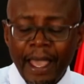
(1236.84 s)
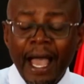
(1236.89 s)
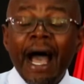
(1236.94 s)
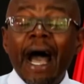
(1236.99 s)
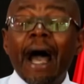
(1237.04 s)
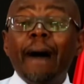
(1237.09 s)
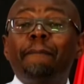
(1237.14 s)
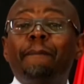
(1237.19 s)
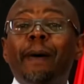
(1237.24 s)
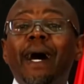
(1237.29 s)

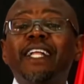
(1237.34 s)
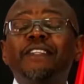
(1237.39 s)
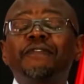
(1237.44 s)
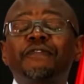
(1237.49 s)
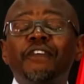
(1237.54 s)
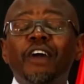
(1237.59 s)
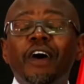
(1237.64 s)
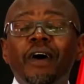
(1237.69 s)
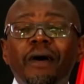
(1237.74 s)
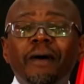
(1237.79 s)
apart
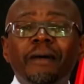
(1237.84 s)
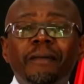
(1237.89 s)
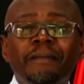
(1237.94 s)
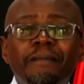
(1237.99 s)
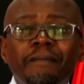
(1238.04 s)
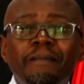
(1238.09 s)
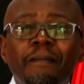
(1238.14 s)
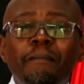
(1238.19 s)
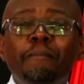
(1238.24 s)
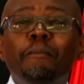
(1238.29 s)

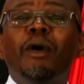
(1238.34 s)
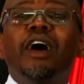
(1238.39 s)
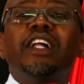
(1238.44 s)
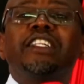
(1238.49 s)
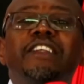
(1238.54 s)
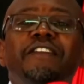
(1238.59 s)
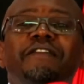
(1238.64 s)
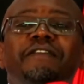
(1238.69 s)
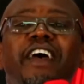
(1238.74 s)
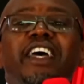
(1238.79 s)
from
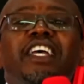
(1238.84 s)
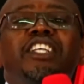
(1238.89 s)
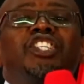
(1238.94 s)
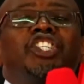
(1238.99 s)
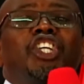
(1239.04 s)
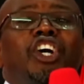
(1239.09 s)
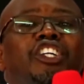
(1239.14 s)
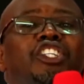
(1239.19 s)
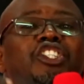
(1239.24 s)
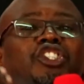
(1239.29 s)

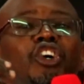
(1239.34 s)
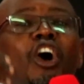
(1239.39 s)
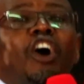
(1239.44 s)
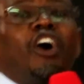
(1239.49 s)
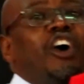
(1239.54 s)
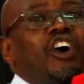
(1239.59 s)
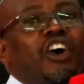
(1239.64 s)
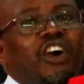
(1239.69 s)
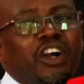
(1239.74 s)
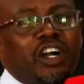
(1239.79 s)
motivation
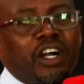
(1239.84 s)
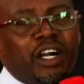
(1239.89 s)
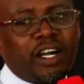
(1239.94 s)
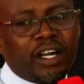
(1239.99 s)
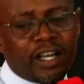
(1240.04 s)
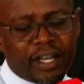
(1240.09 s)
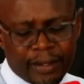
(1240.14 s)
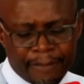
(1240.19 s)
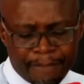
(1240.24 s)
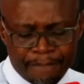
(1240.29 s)
talk
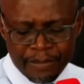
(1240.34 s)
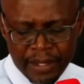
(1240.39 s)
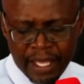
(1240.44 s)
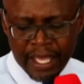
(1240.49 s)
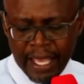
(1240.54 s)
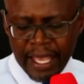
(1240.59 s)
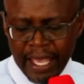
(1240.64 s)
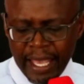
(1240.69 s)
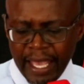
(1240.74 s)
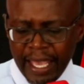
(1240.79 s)

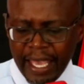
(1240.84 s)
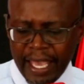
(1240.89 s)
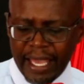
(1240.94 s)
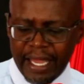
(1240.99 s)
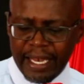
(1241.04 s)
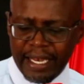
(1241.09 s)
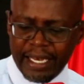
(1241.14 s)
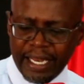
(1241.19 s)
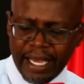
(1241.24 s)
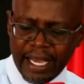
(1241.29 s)

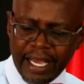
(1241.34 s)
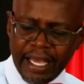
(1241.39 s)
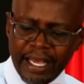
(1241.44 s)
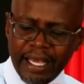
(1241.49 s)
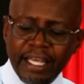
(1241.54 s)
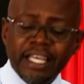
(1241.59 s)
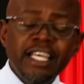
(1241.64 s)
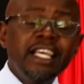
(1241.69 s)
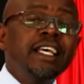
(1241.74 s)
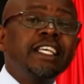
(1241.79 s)
and uh,
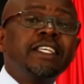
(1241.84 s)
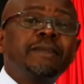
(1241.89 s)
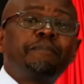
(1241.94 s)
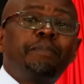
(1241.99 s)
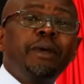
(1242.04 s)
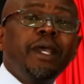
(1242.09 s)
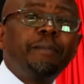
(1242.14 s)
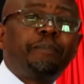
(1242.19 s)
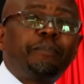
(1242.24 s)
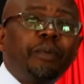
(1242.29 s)

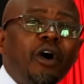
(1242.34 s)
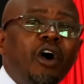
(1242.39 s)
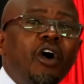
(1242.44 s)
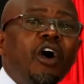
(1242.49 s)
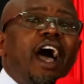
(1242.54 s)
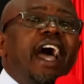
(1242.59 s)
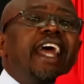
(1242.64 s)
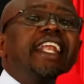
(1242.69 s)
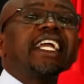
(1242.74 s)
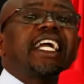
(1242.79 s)
people
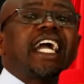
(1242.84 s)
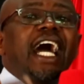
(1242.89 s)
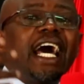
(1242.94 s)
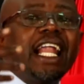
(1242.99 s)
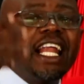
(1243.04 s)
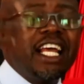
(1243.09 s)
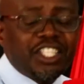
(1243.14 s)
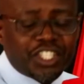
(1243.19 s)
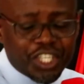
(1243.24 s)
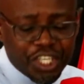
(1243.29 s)

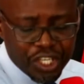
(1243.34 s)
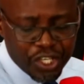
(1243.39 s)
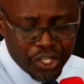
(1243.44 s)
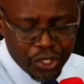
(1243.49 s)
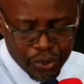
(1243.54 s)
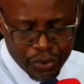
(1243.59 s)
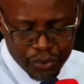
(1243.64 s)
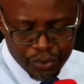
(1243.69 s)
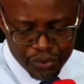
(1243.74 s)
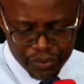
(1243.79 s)
encouraging
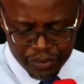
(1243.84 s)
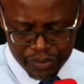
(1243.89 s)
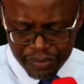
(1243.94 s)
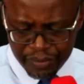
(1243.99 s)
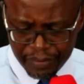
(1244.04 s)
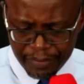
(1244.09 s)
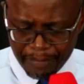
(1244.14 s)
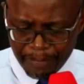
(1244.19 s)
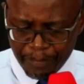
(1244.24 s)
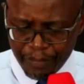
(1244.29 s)
you,
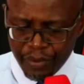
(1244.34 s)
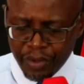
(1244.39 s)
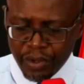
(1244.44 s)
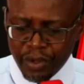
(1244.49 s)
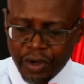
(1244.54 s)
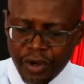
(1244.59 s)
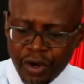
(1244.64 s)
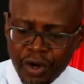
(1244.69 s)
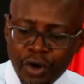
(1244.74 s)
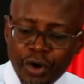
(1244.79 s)

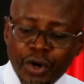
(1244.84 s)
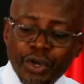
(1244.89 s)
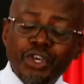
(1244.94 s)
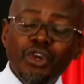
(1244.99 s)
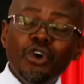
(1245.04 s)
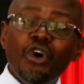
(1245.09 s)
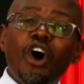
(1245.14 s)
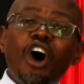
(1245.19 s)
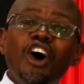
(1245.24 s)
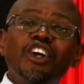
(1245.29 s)
you
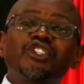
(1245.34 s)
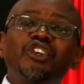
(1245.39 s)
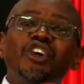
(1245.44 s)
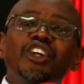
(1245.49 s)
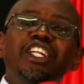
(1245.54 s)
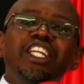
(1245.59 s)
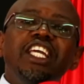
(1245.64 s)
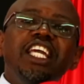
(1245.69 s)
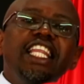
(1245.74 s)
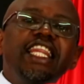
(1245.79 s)
also
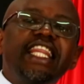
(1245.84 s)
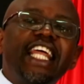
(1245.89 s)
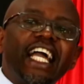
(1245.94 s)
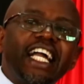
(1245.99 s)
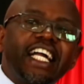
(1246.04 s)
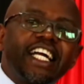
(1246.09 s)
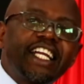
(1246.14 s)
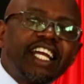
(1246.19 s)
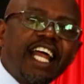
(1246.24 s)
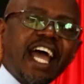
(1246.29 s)
need the
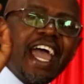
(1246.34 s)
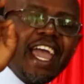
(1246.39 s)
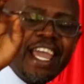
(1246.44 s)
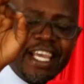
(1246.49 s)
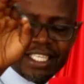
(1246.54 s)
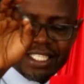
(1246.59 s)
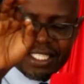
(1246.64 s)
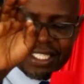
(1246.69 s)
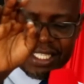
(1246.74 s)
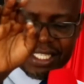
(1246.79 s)

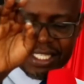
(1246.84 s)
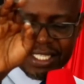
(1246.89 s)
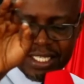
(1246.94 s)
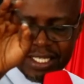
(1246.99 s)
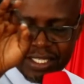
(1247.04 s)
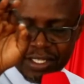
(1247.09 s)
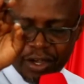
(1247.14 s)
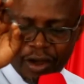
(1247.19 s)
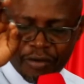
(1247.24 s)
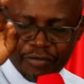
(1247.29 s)

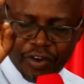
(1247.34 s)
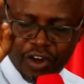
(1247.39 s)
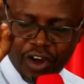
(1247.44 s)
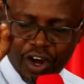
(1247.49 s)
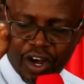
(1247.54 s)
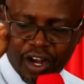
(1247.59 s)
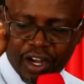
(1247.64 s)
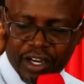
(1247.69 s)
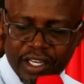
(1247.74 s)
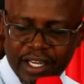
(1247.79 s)
grace of
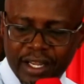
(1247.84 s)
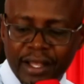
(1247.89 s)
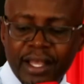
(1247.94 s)
God